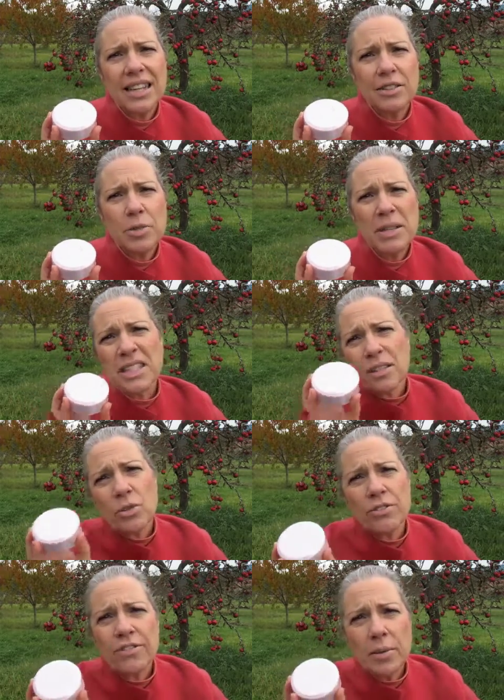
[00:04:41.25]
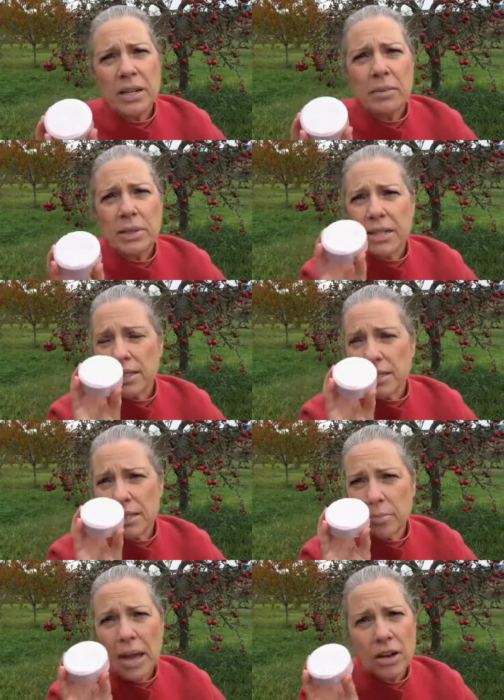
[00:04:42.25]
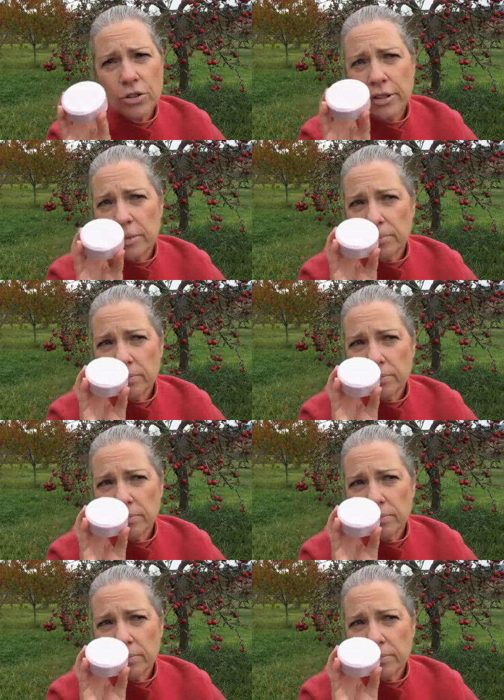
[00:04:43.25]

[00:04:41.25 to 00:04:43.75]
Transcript: To me it's a little more feminine because it's the powdery,